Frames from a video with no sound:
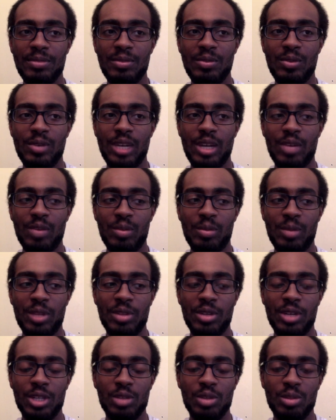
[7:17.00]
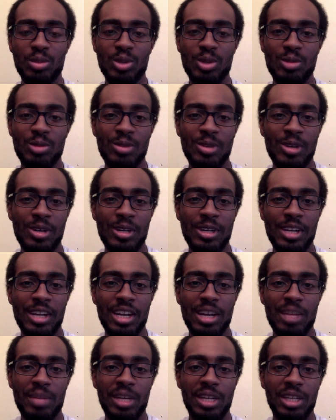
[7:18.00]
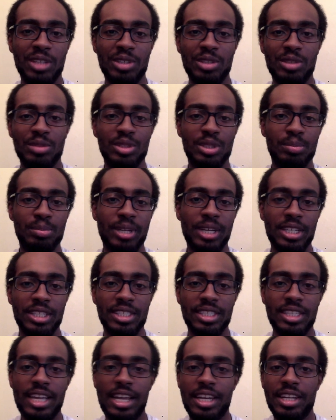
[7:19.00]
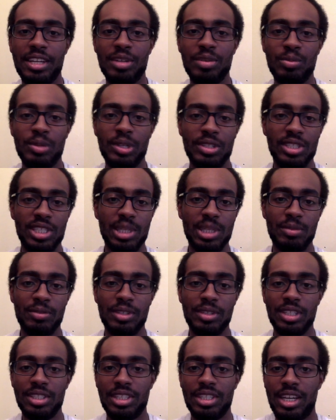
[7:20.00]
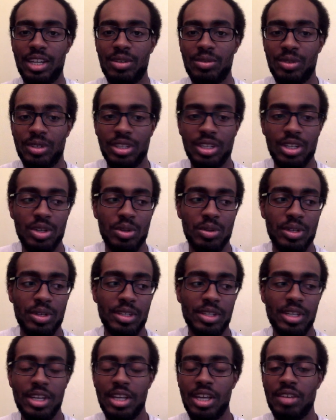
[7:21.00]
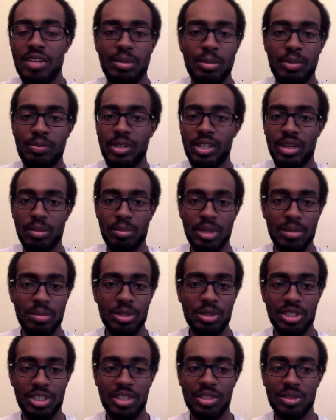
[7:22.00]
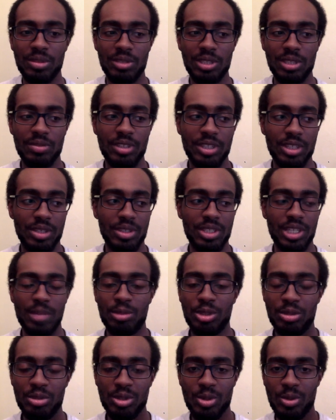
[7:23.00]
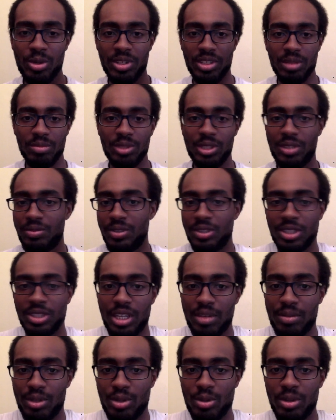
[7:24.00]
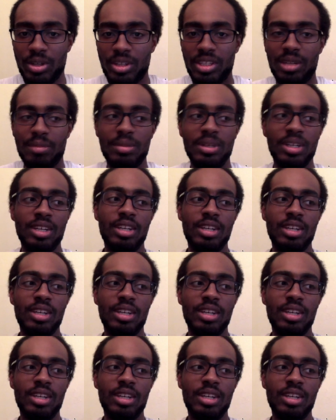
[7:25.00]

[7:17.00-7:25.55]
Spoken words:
where my thoughts were more raw, and I might splice that in with some of this. I don't really know if I'm even going to publish either of these videos. I'm just recording them just for the sake of recording them.